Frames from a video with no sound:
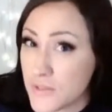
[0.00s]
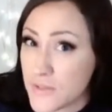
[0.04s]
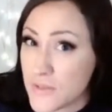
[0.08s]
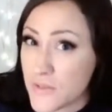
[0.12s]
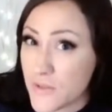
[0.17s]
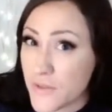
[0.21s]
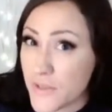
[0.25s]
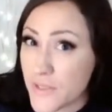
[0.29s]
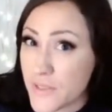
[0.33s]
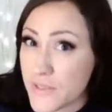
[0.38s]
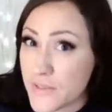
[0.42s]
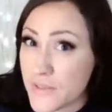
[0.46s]

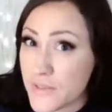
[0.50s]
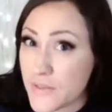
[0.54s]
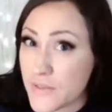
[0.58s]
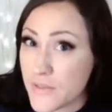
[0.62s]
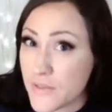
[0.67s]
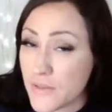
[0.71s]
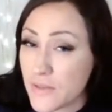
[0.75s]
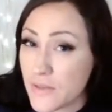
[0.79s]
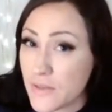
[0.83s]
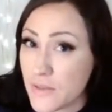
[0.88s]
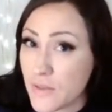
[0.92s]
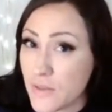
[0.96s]
sides
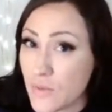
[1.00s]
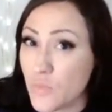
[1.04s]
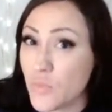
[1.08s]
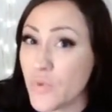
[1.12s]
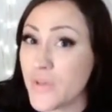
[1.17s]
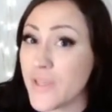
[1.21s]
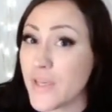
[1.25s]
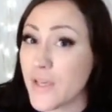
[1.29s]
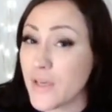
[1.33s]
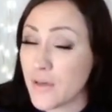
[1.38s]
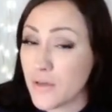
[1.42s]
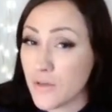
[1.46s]

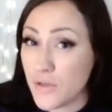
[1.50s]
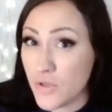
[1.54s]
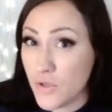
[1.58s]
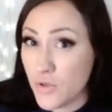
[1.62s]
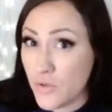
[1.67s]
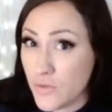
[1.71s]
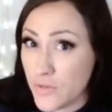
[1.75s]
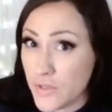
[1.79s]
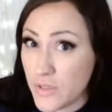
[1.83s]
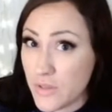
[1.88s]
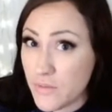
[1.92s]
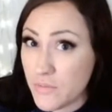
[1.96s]
without
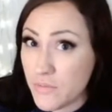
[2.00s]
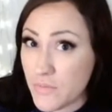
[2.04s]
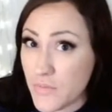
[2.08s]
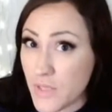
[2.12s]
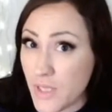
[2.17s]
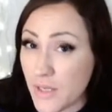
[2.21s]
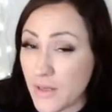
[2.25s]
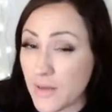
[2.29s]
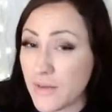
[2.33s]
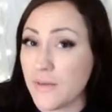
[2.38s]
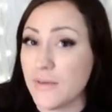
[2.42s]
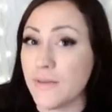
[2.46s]
curing them.
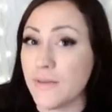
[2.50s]
And